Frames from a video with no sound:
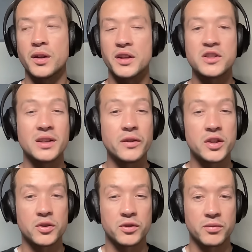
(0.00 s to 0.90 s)
and this is
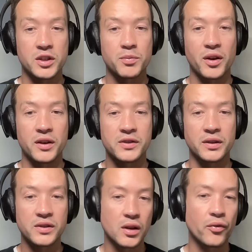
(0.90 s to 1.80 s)
individual to each
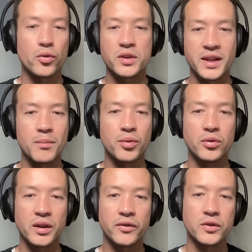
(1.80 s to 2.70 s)
person. So, for
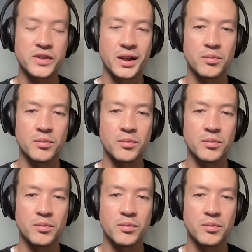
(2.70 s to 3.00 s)
example, if you